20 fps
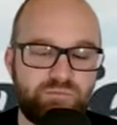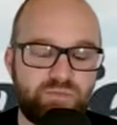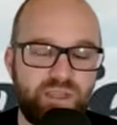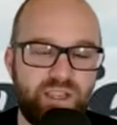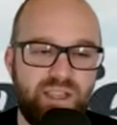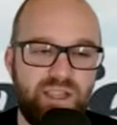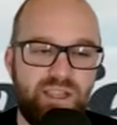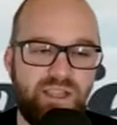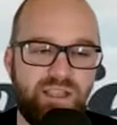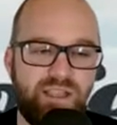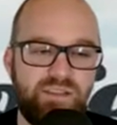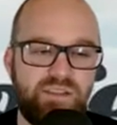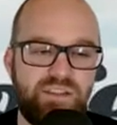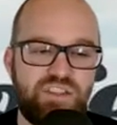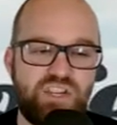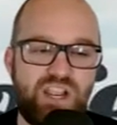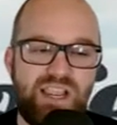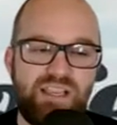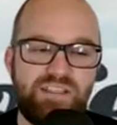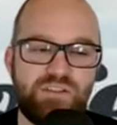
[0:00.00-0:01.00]
The
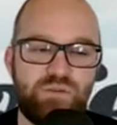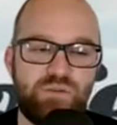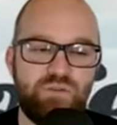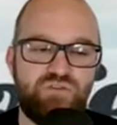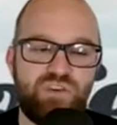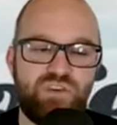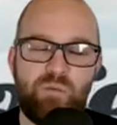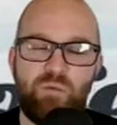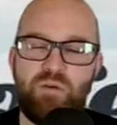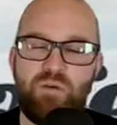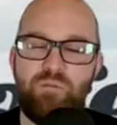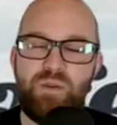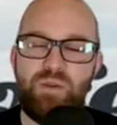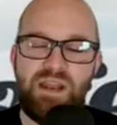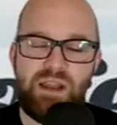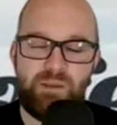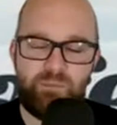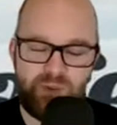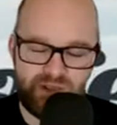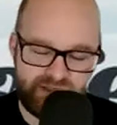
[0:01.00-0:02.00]
Giants are in trouble. Man,
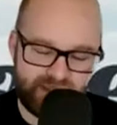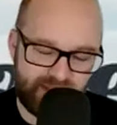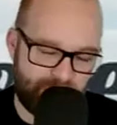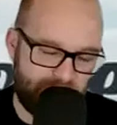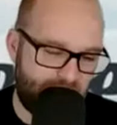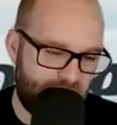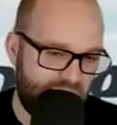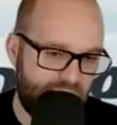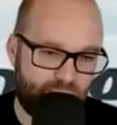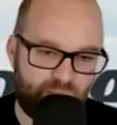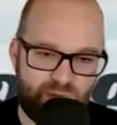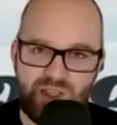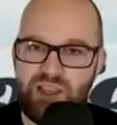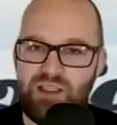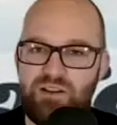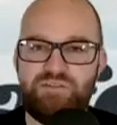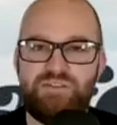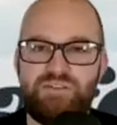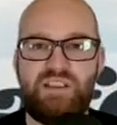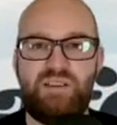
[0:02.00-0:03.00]
I picked them to be a
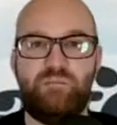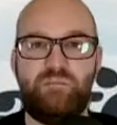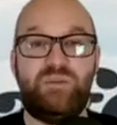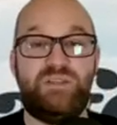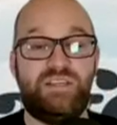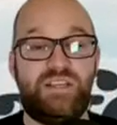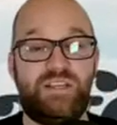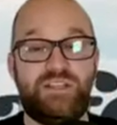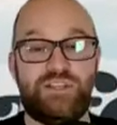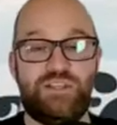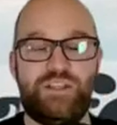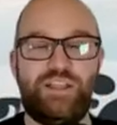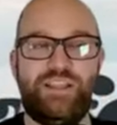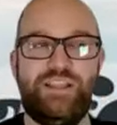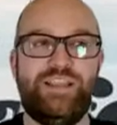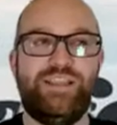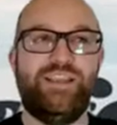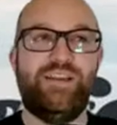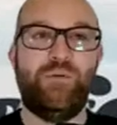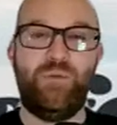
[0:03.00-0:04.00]
playoff team, potentially
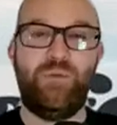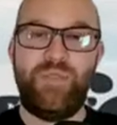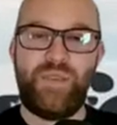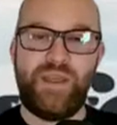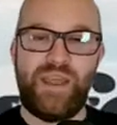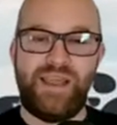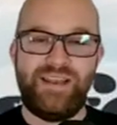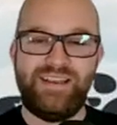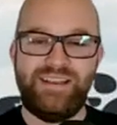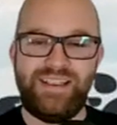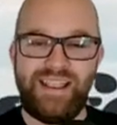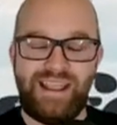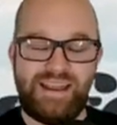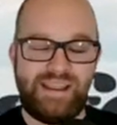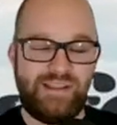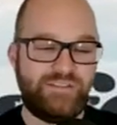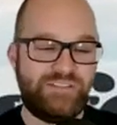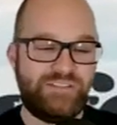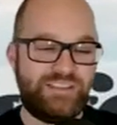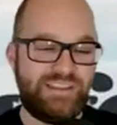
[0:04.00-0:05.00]
win that
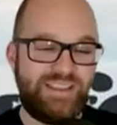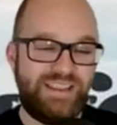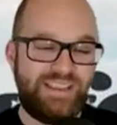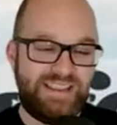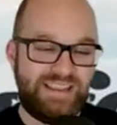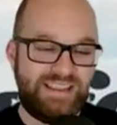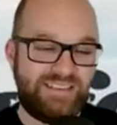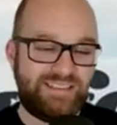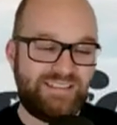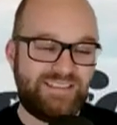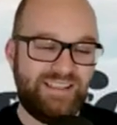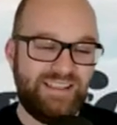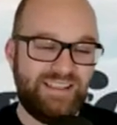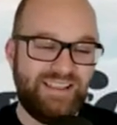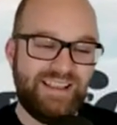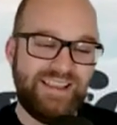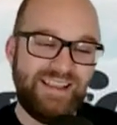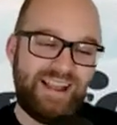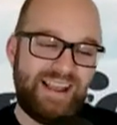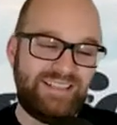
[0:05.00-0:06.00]
NFC East.
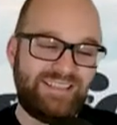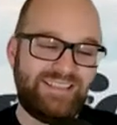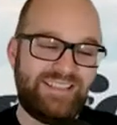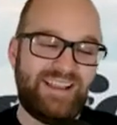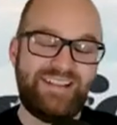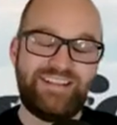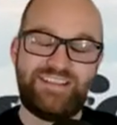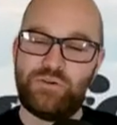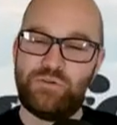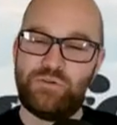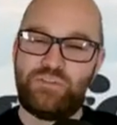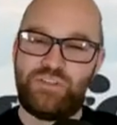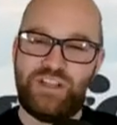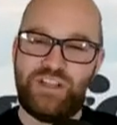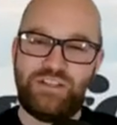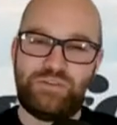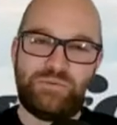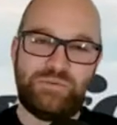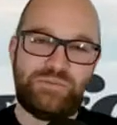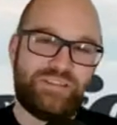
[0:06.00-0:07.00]
I thought Joe
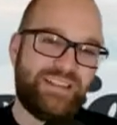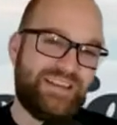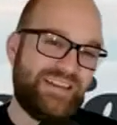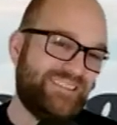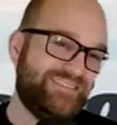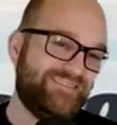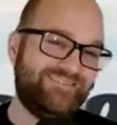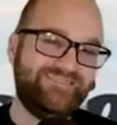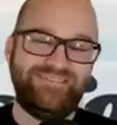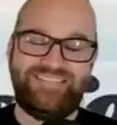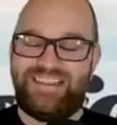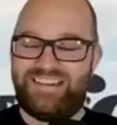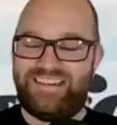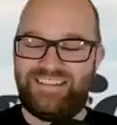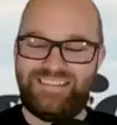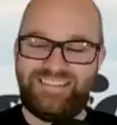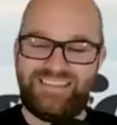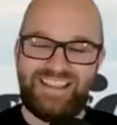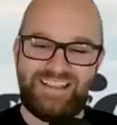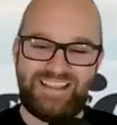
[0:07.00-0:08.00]
Judge was going to,
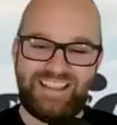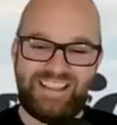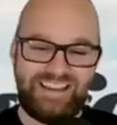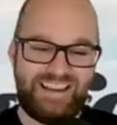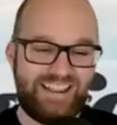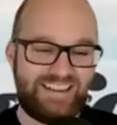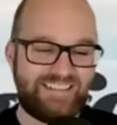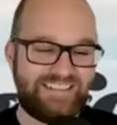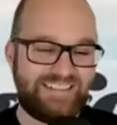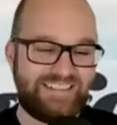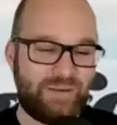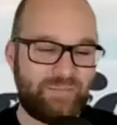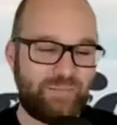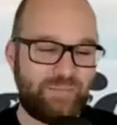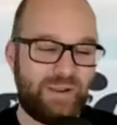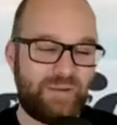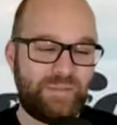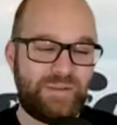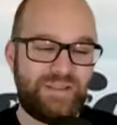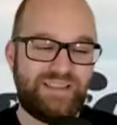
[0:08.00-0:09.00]
take that next step
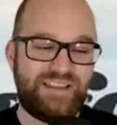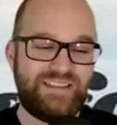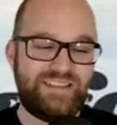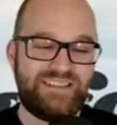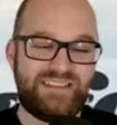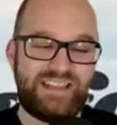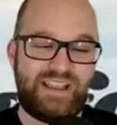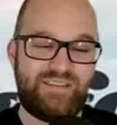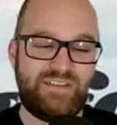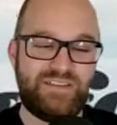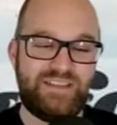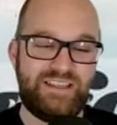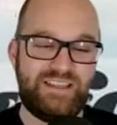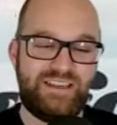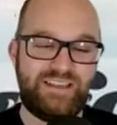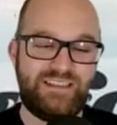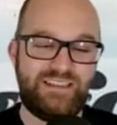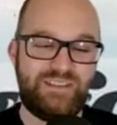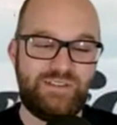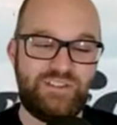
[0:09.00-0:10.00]
up, and they just haven't done
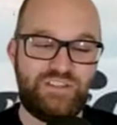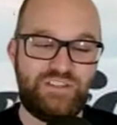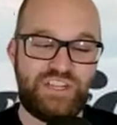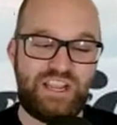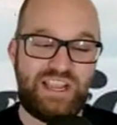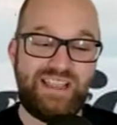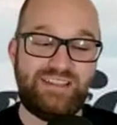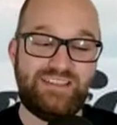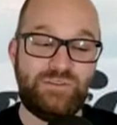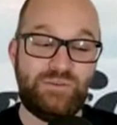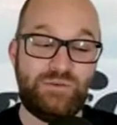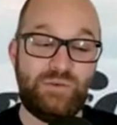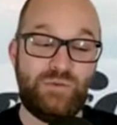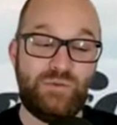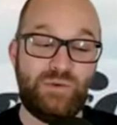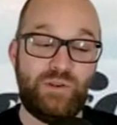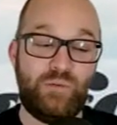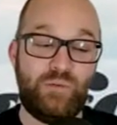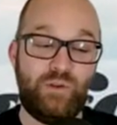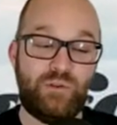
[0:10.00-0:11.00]
it. So the Giants are in
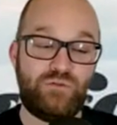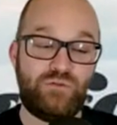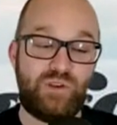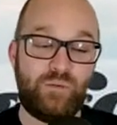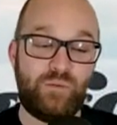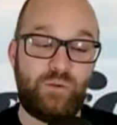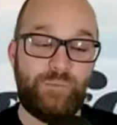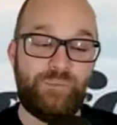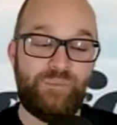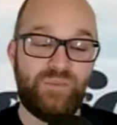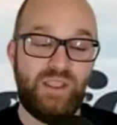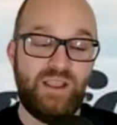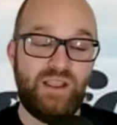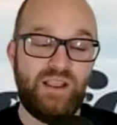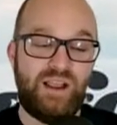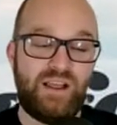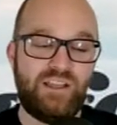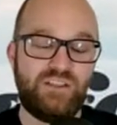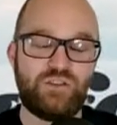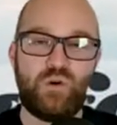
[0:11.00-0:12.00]
real trouble.
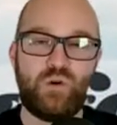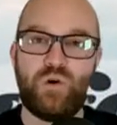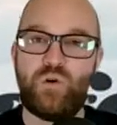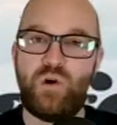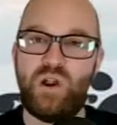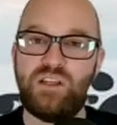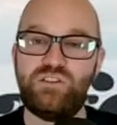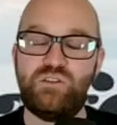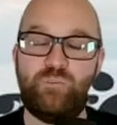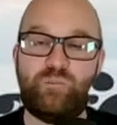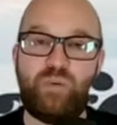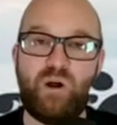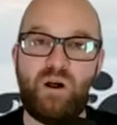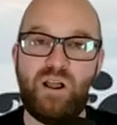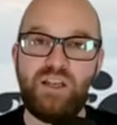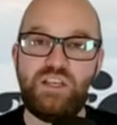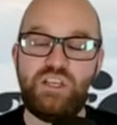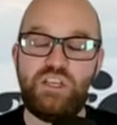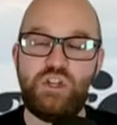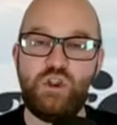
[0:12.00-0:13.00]
Let's go across the
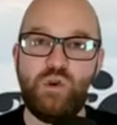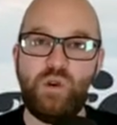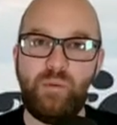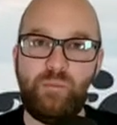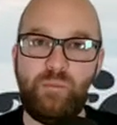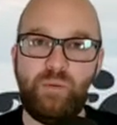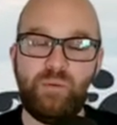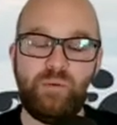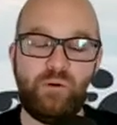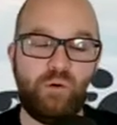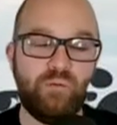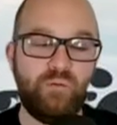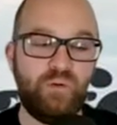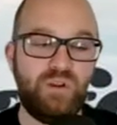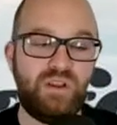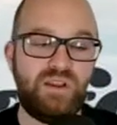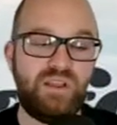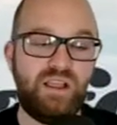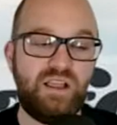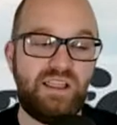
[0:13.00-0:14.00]
pond to Europe, over
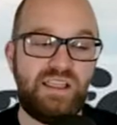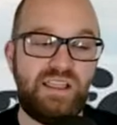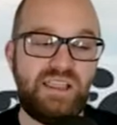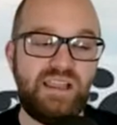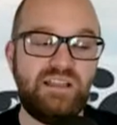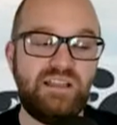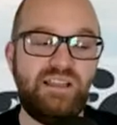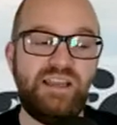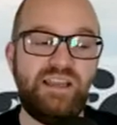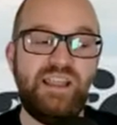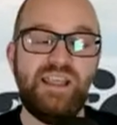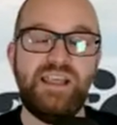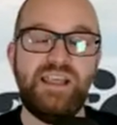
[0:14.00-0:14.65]
in England.